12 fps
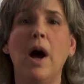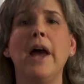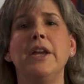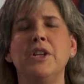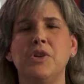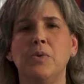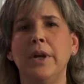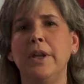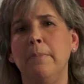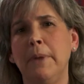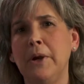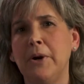I enjoyed
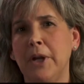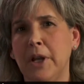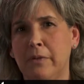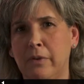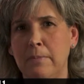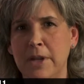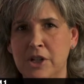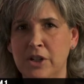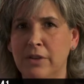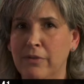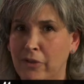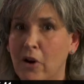a period of
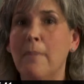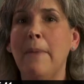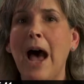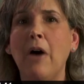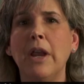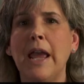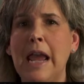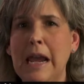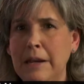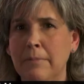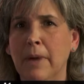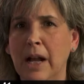remission for about
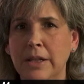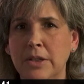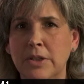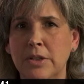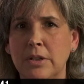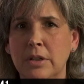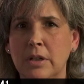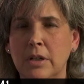8 months.